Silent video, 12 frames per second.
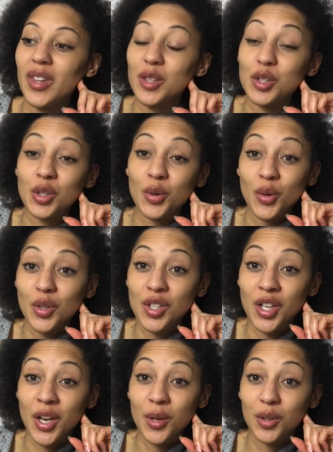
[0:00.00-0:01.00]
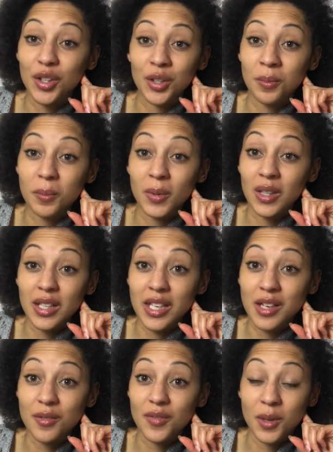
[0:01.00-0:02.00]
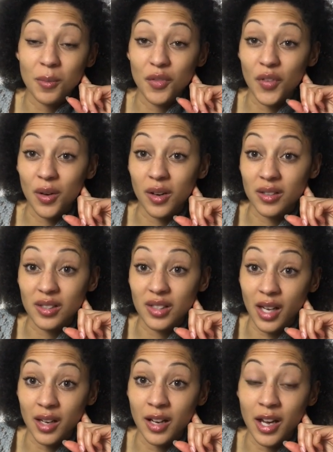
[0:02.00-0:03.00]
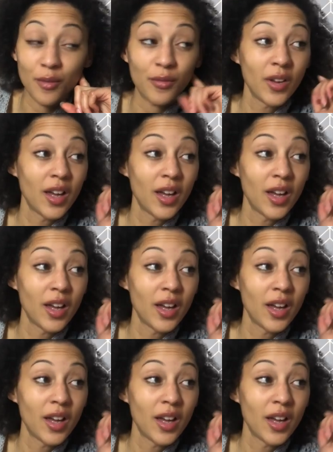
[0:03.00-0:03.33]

She also couldn't believe that my phone has a sat nav